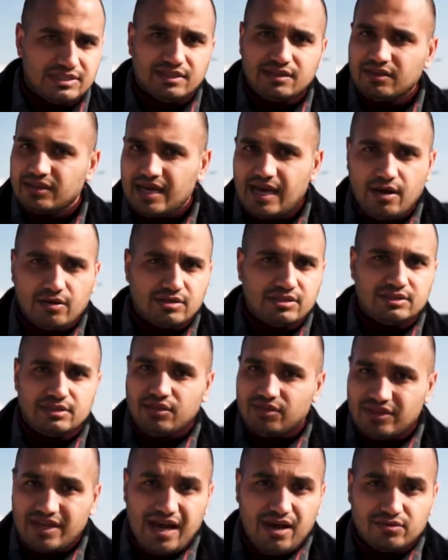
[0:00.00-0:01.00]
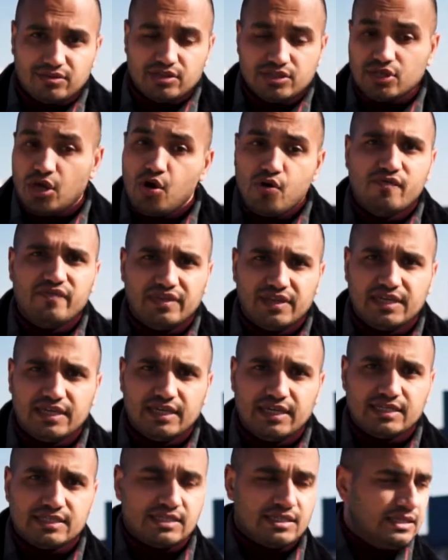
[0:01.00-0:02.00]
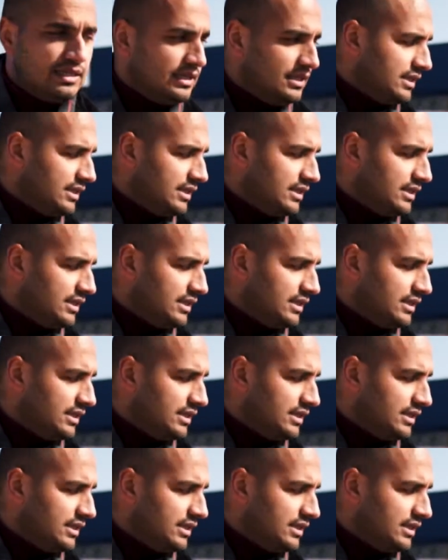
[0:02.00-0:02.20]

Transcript: and thousands and thousands over the years.